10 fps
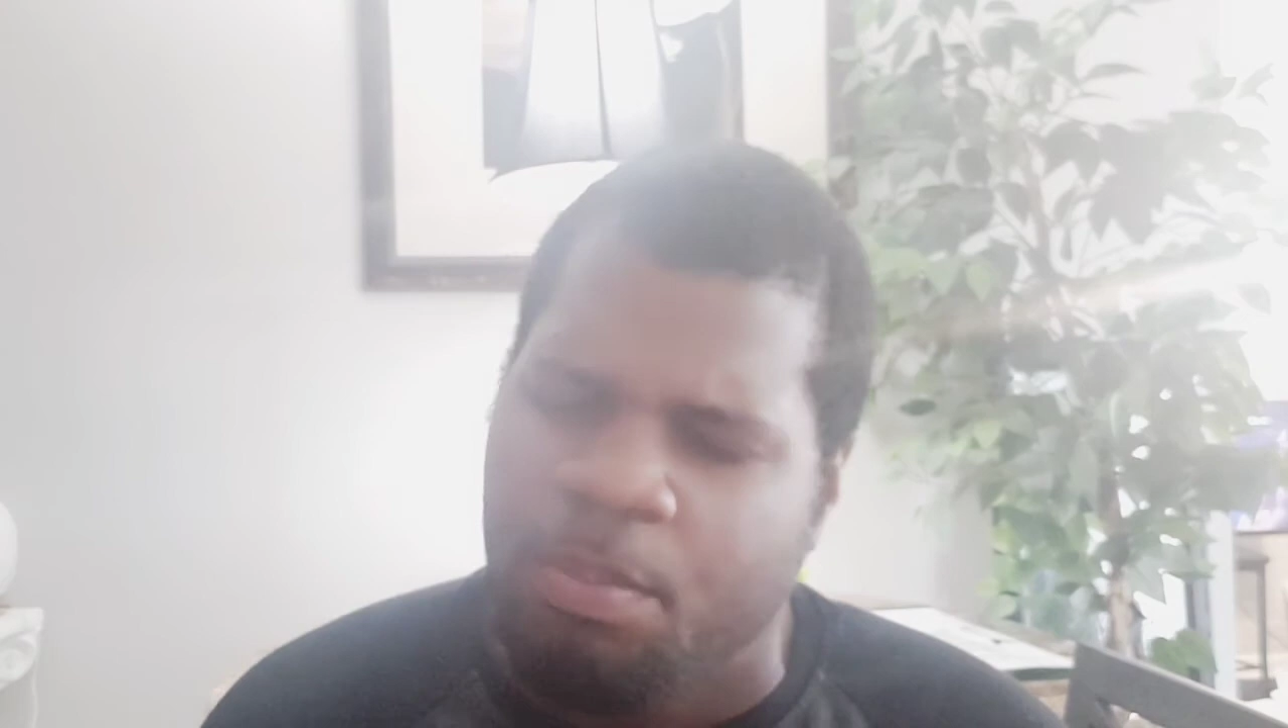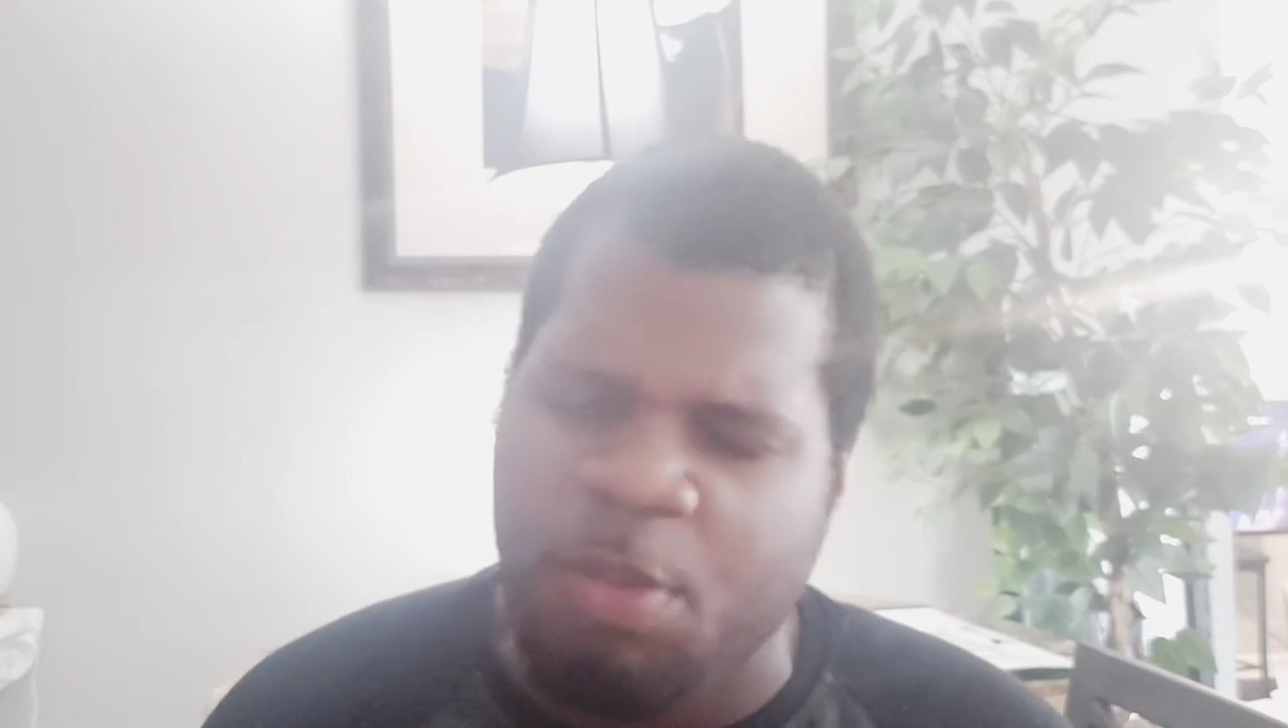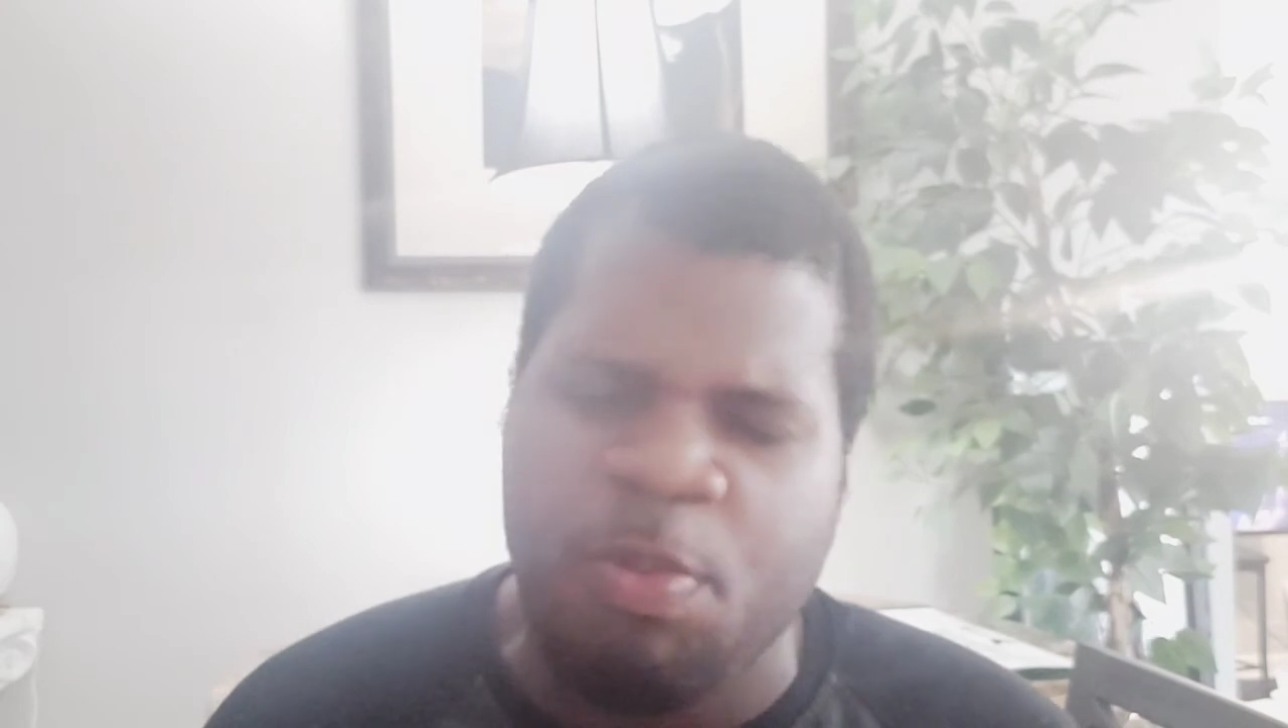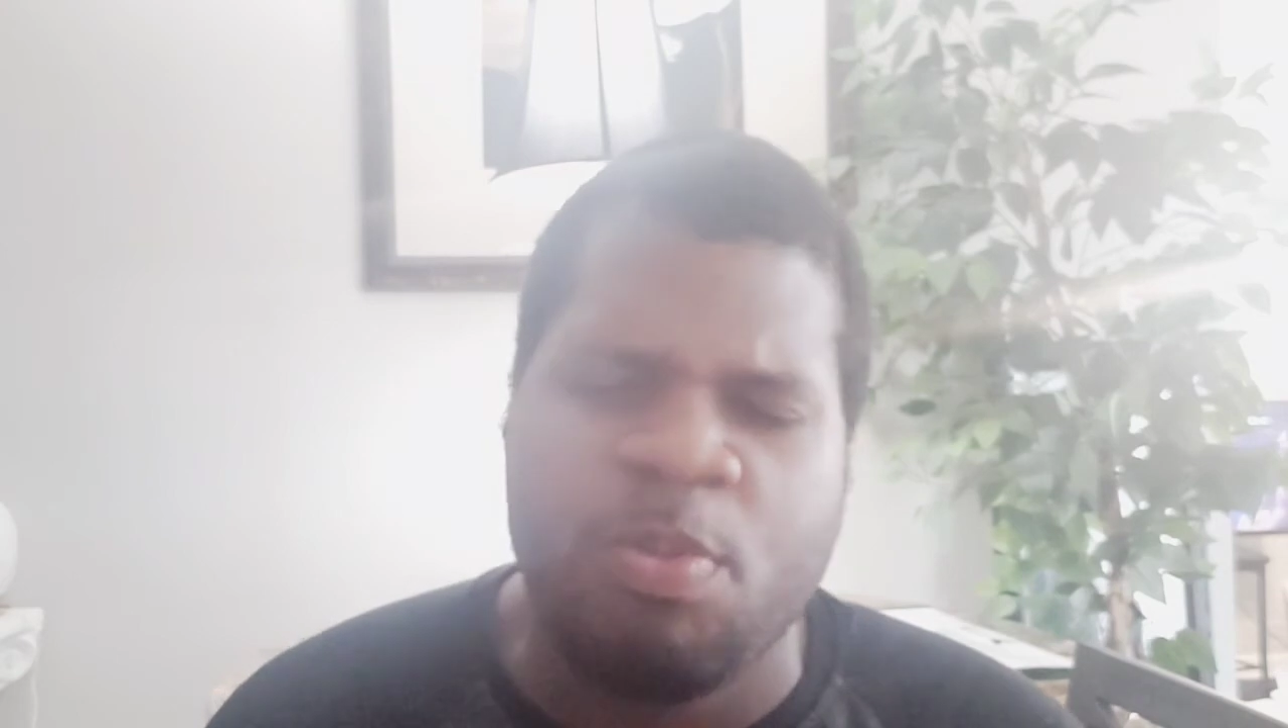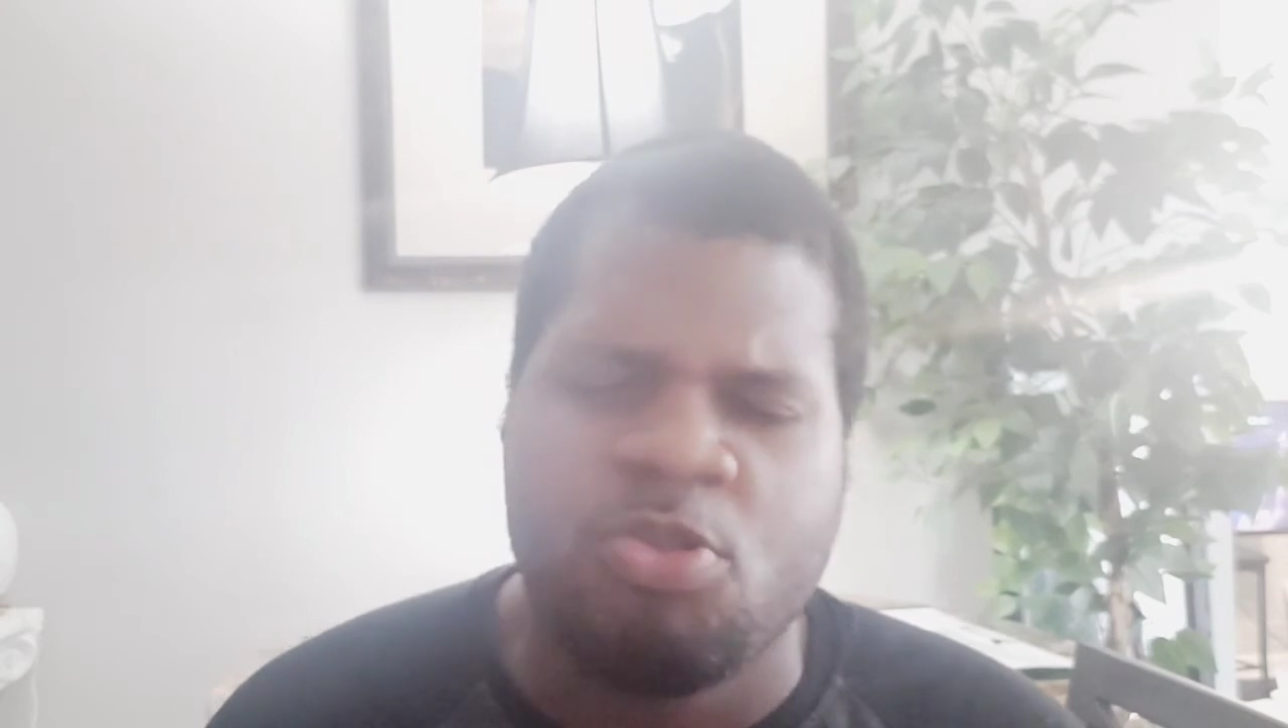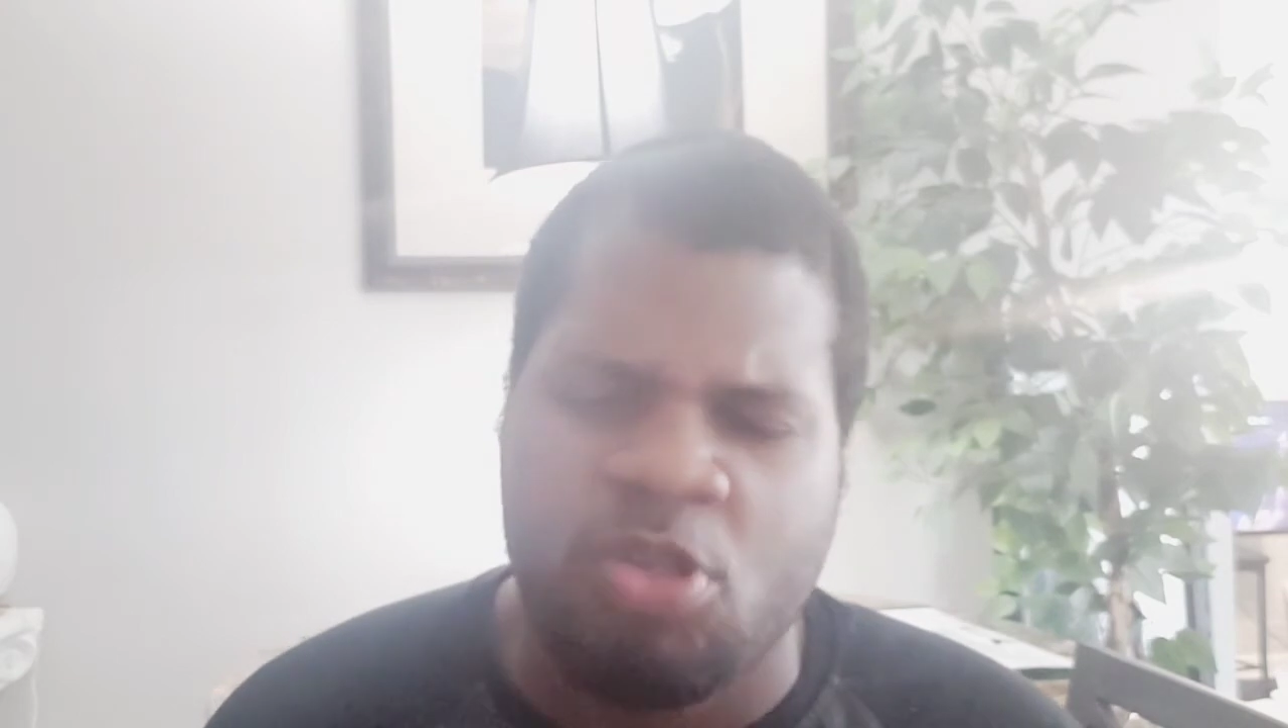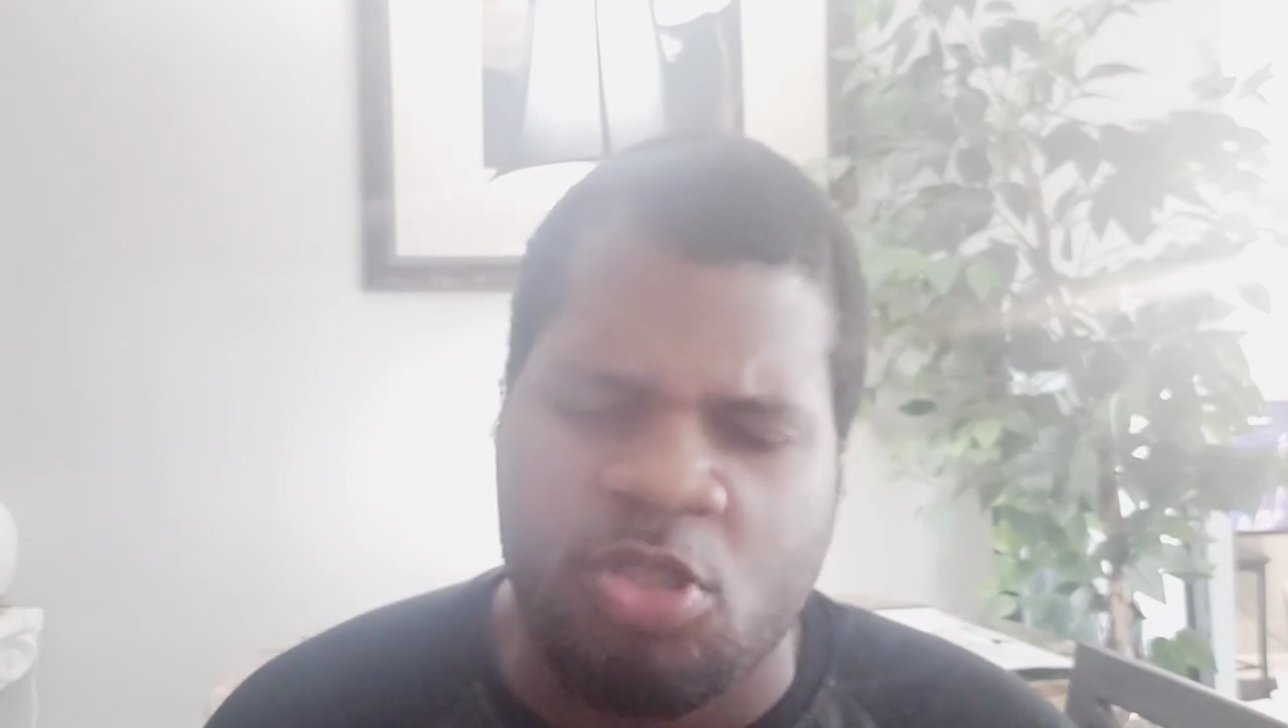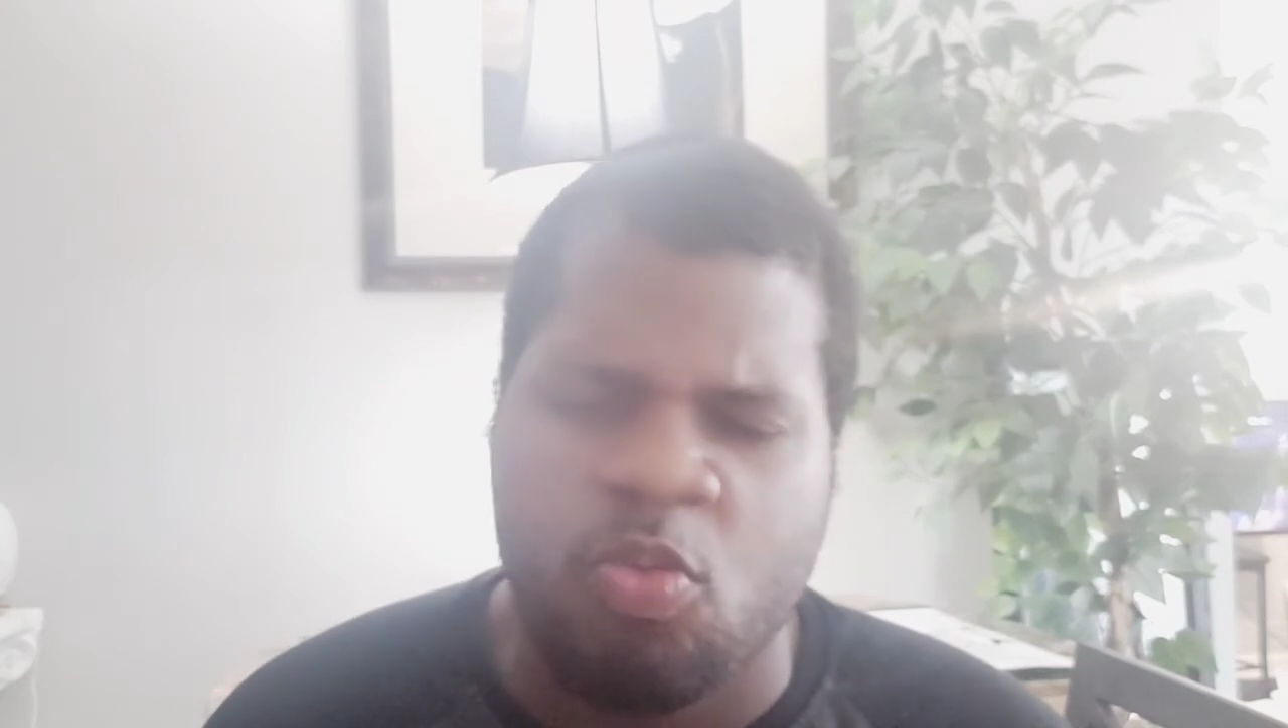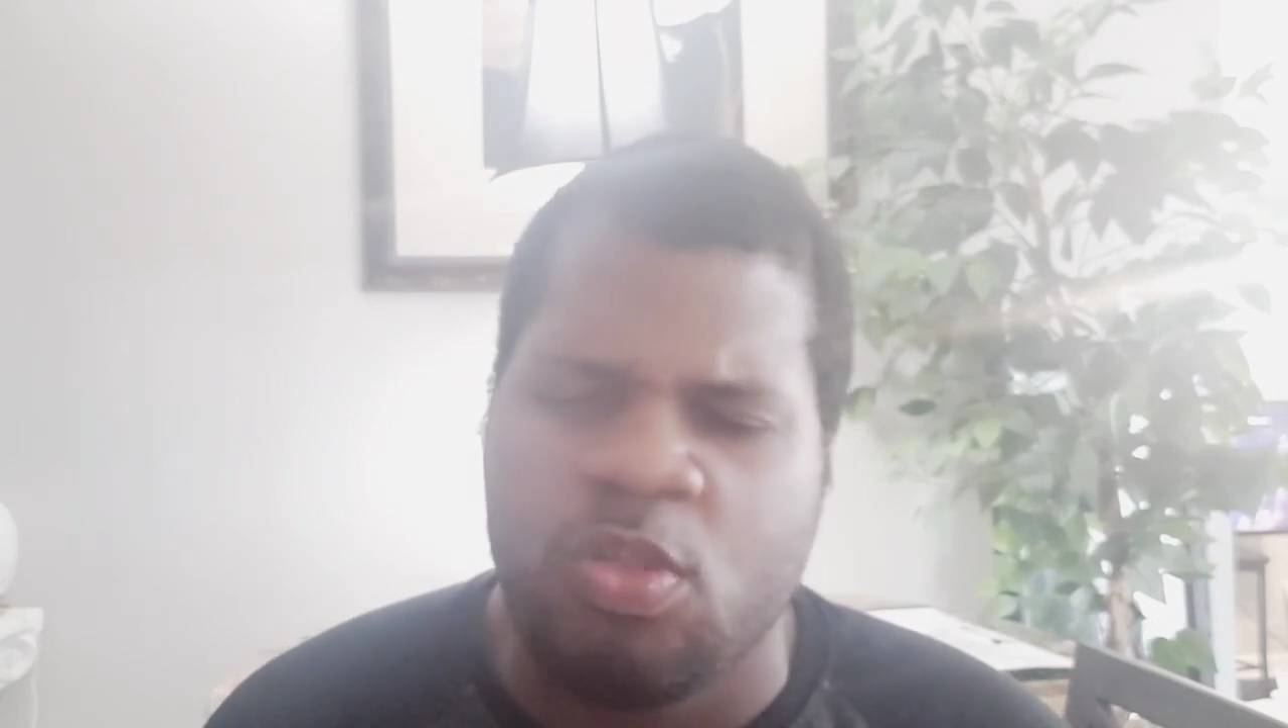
And people trust you